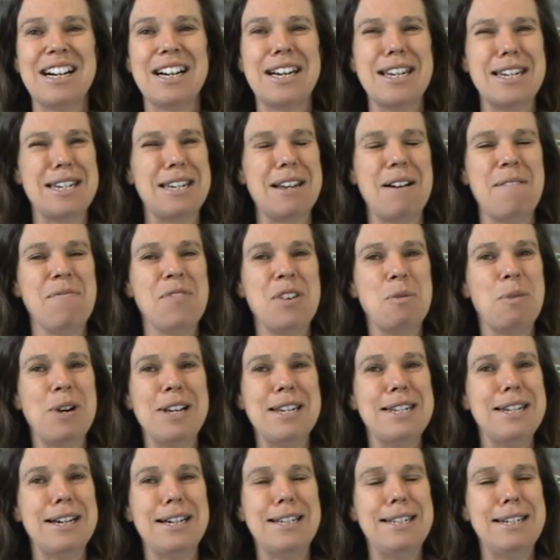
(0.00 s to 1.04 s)
because
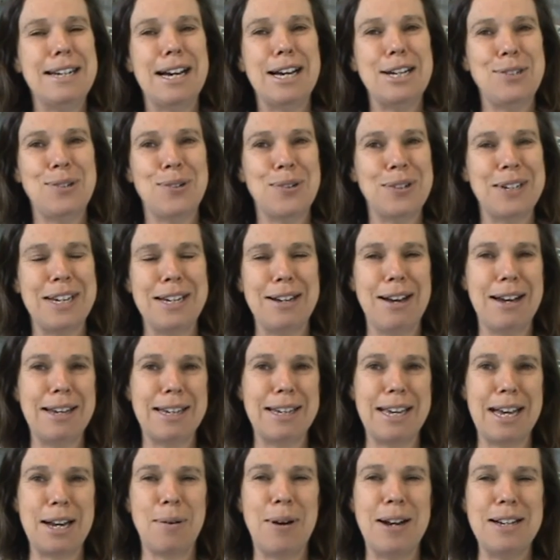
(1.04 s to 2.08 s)
once I start talking I
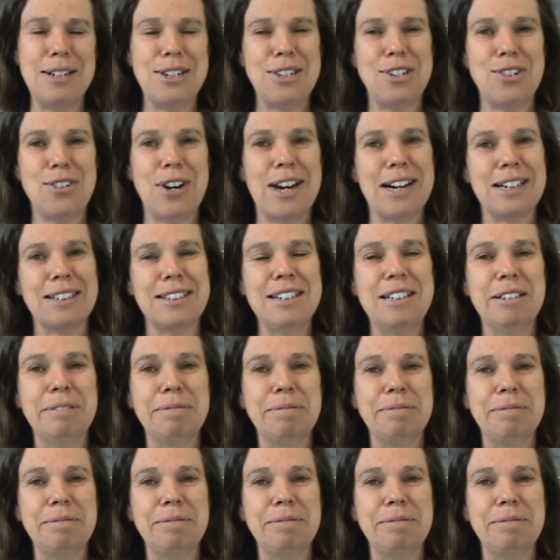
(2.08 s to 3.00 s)
get quite distracted.